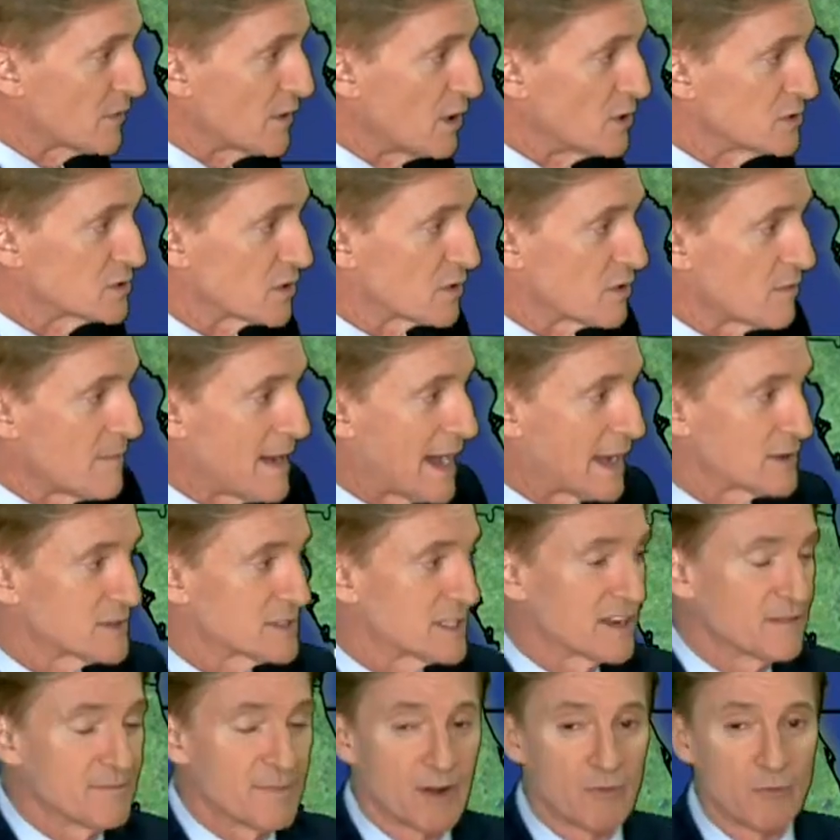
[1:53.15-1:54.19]
those are the models
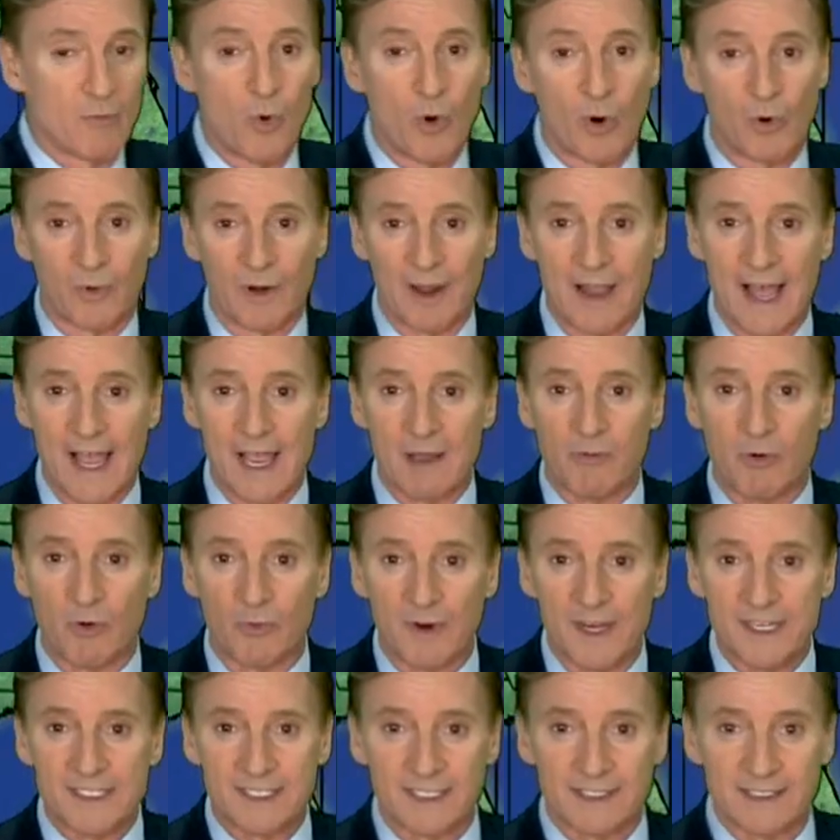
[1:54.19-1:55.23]
that have been more reliable
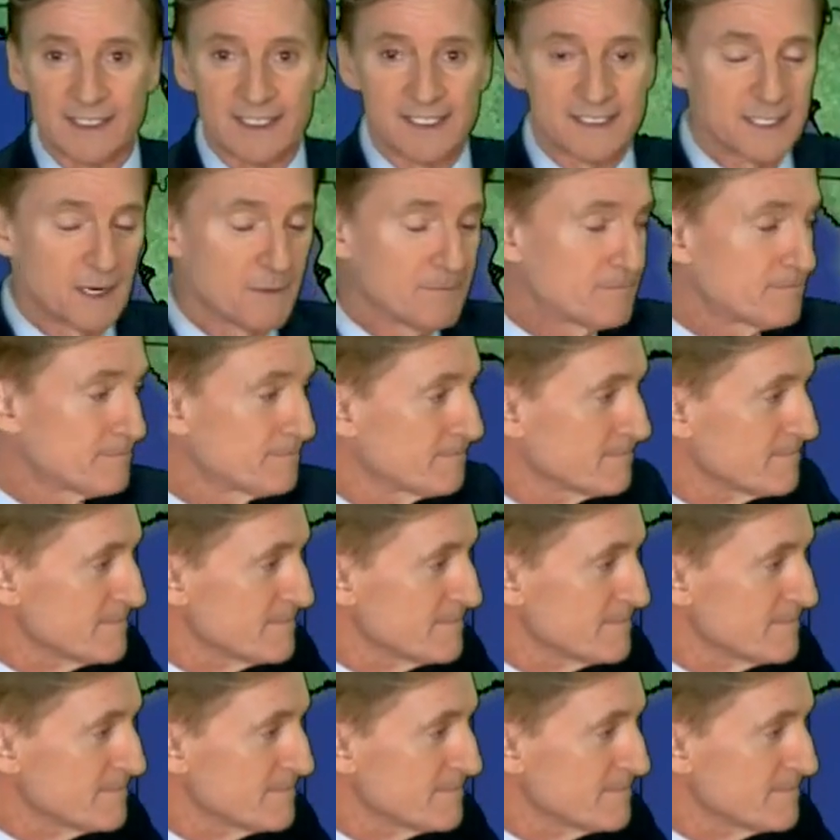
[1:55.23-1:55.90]
recently, so